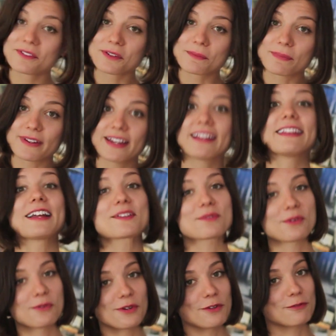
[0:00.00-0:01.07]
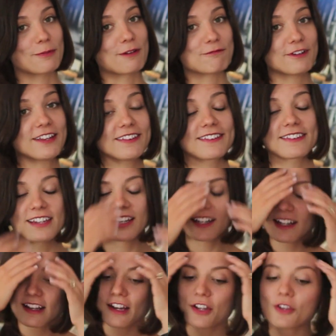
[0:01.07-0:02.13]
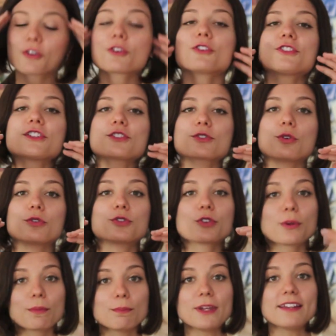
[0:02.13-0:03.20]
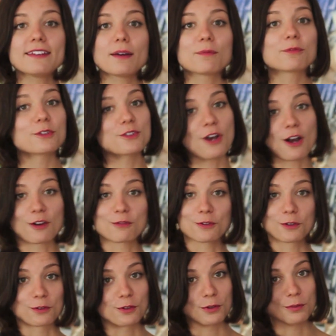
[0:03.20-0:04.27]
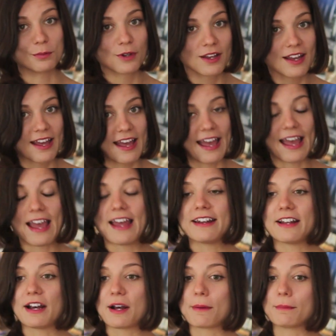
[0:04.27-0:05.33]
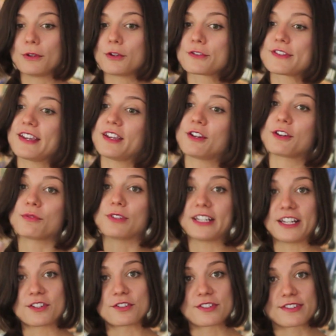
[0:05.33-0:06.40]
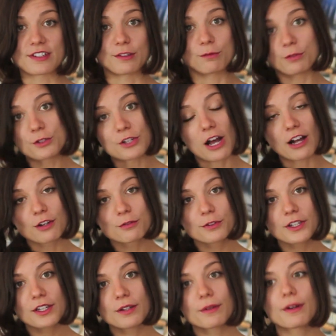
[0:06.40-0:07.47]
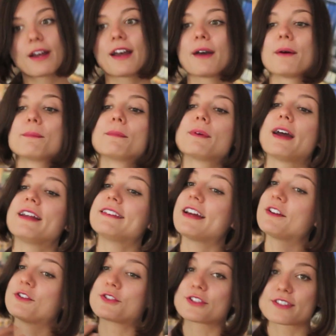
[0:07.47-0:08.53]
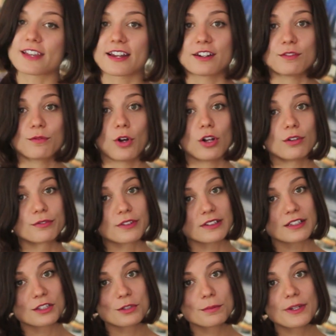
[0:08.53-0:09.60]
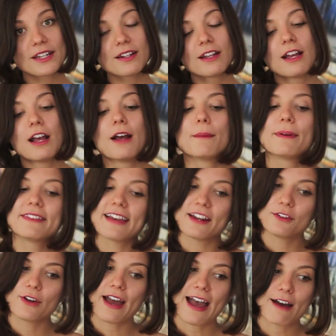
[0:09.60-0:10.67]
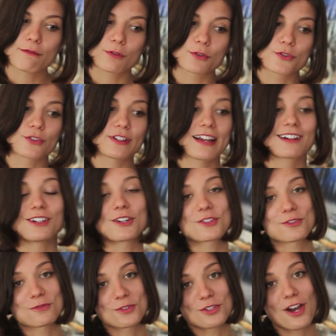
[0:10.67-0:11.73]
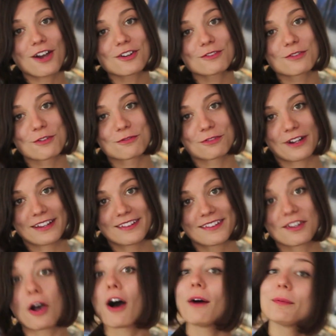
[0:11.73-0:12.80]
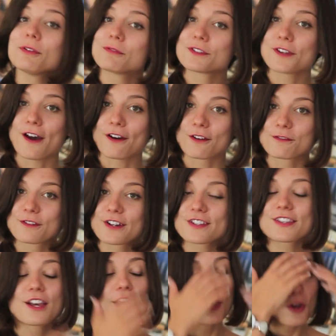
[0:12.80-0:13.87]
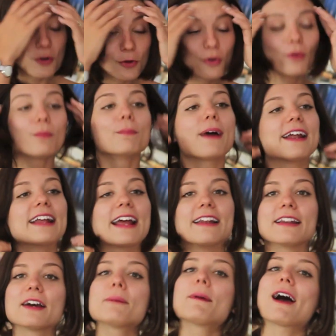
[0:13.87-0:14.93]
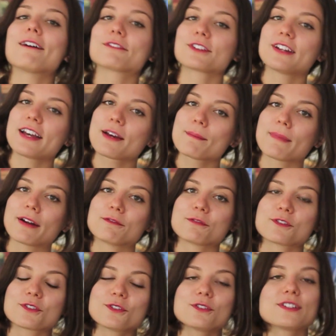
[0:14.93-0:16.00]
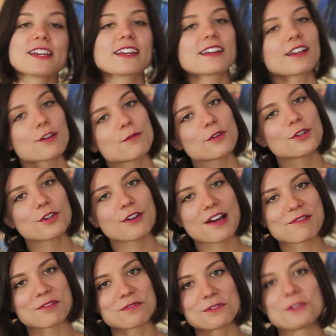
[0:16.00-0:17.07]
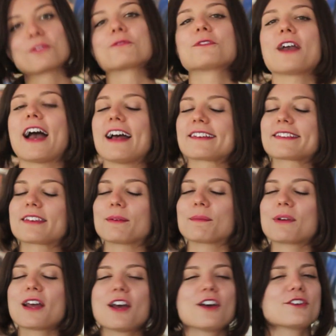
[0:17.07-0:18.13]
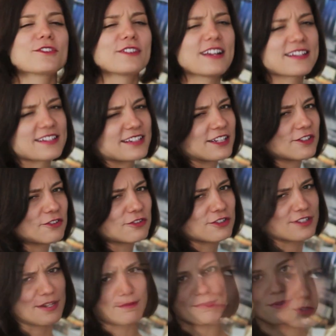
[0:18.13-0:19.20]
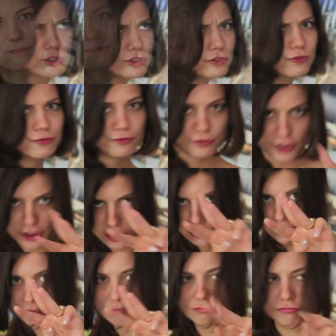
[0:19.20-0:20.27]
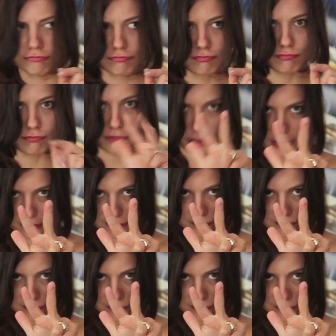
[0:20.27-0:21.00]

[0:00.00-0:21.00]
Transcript: would be, and that's what one of my friends did, you could just go to a meetup photographer group, and you're saying you're really interested in photography, and then you just get involved a little bit. But then you have also like lots of photographer friends, hobby photographers, who might end up after like a month or two taking a photograph of you if you ask them. So that's another good tip. Number 3.